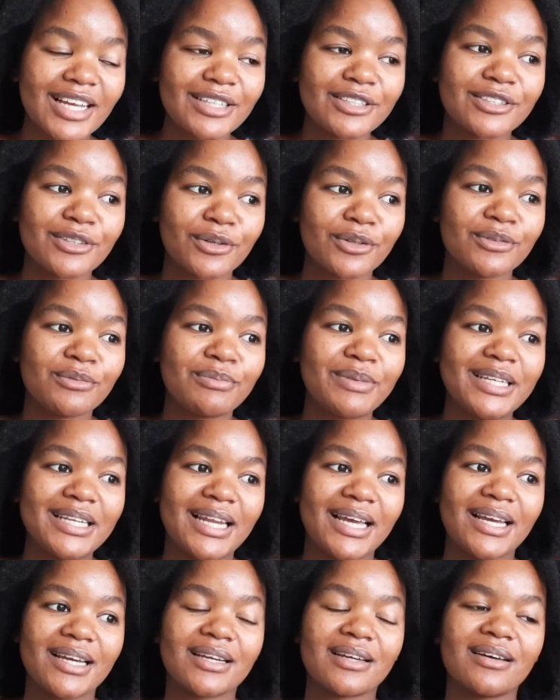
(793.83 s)
Don't be
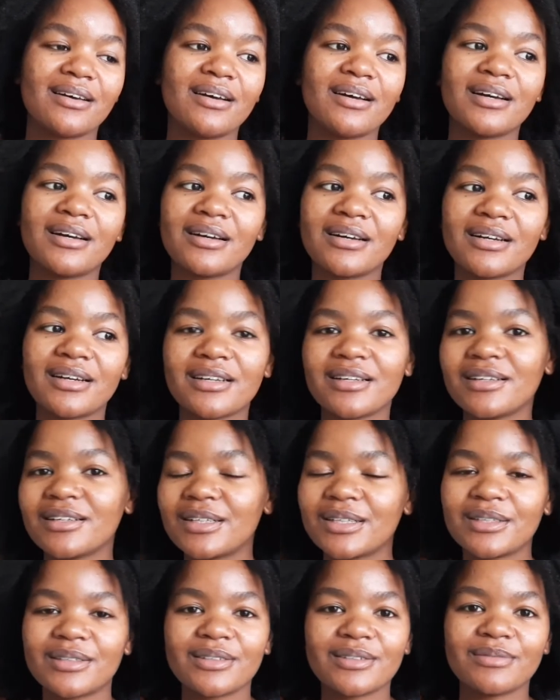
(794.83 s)
like,
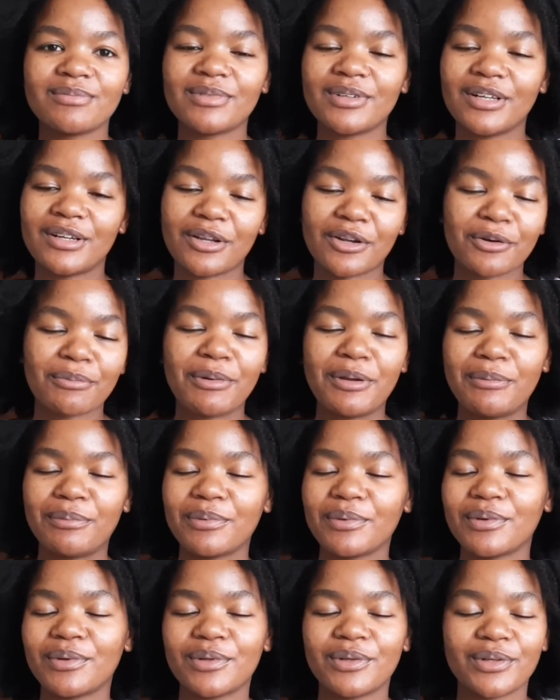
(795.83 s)
a lot of
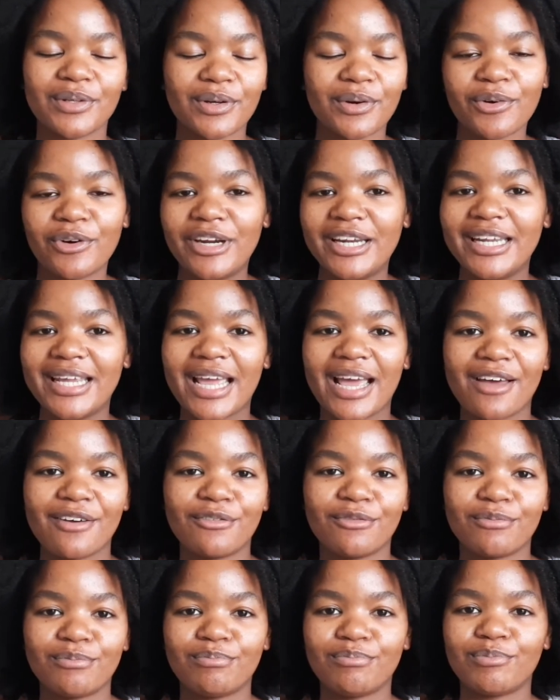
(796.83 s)
people already have
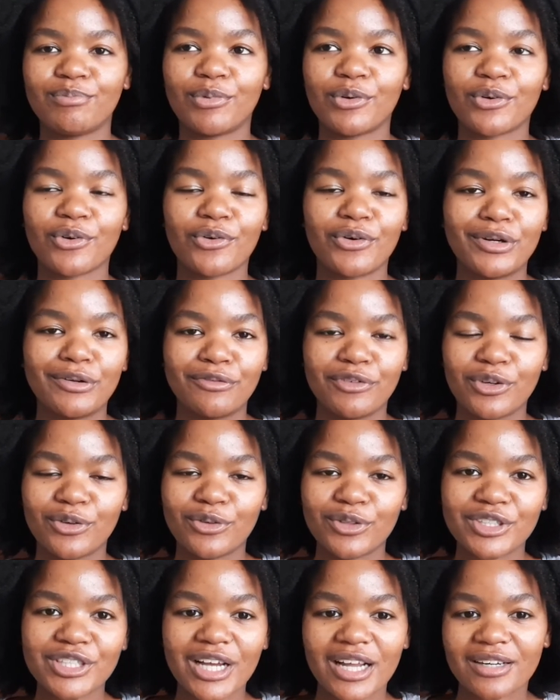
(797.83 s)
book review
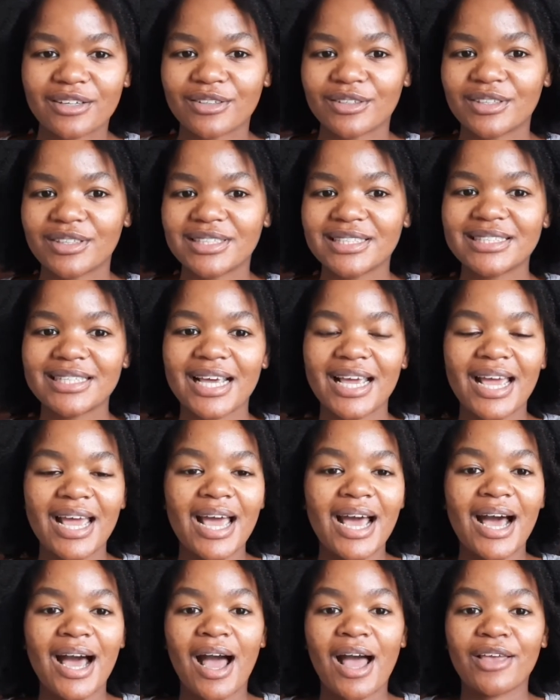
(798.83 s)
channels.
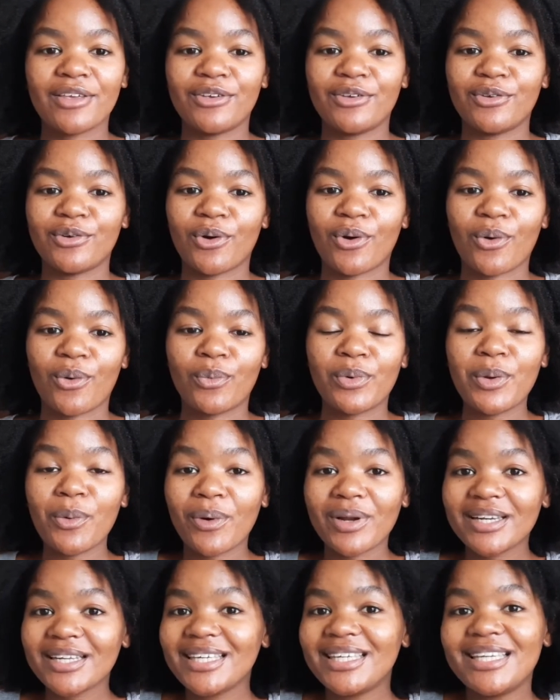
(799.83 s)
You know, we
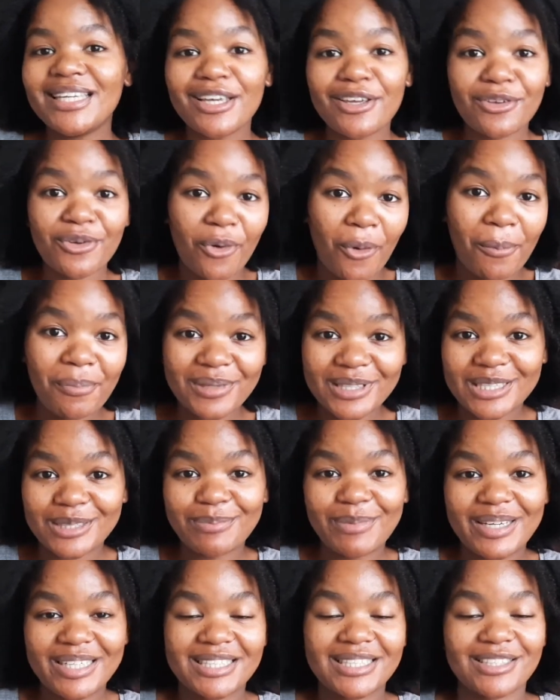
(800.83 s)
want to hear your
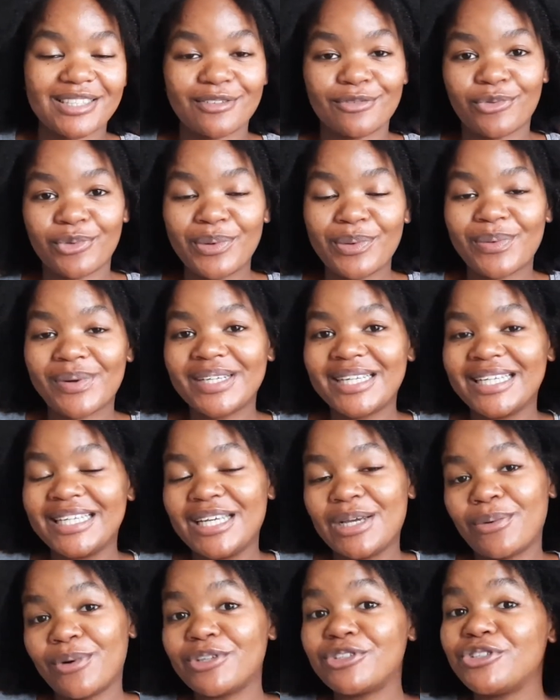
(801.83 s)
perspective. We want to
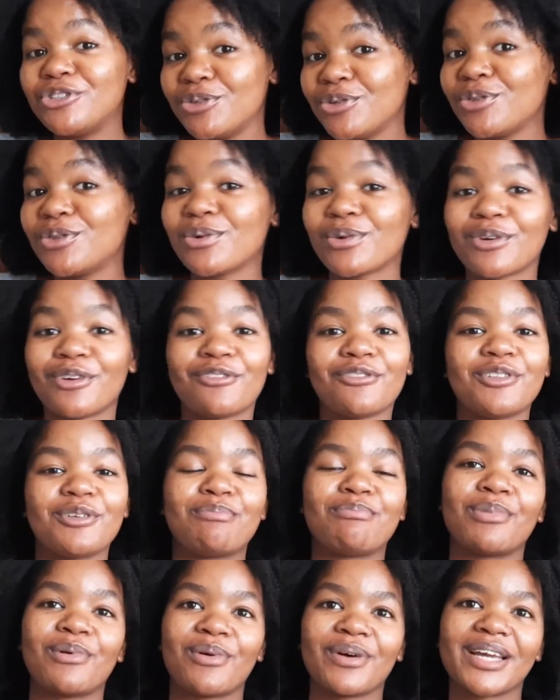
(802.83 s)
hear what you thought of the
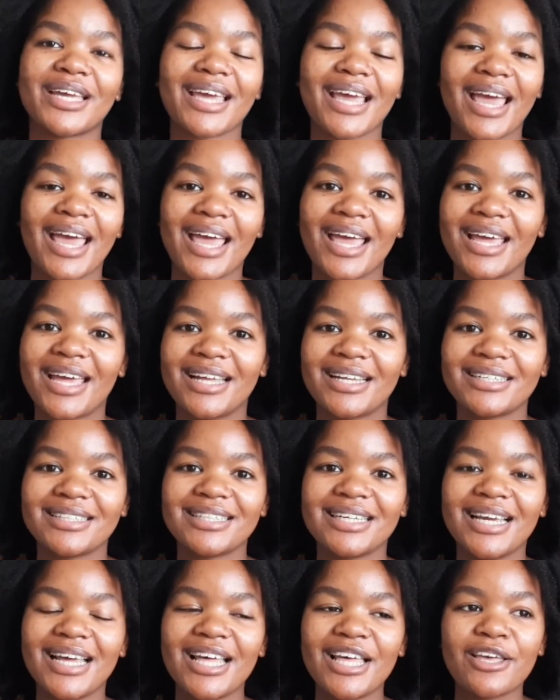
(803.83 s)
book. And
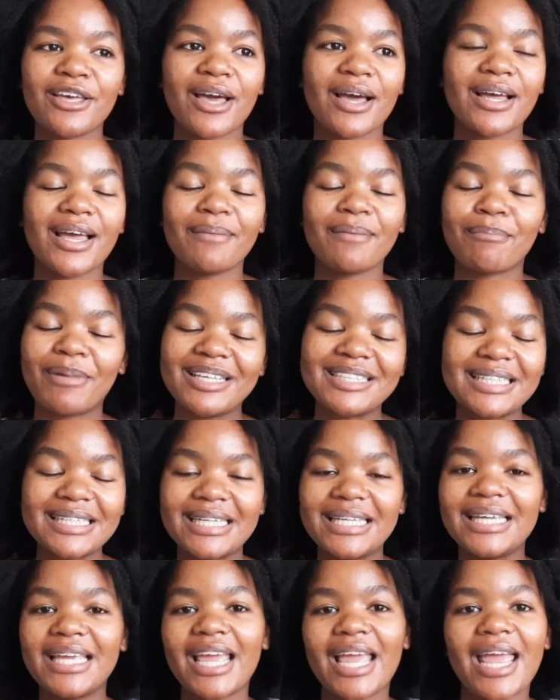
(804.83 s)

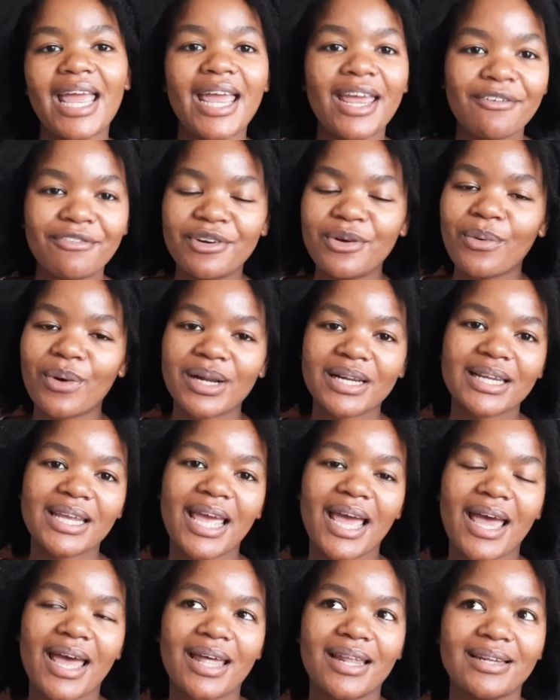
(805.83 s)
basically everyone
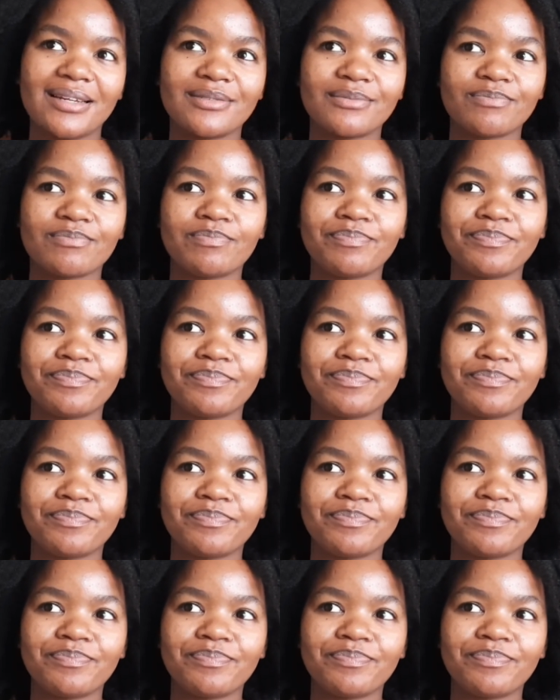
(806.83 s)
can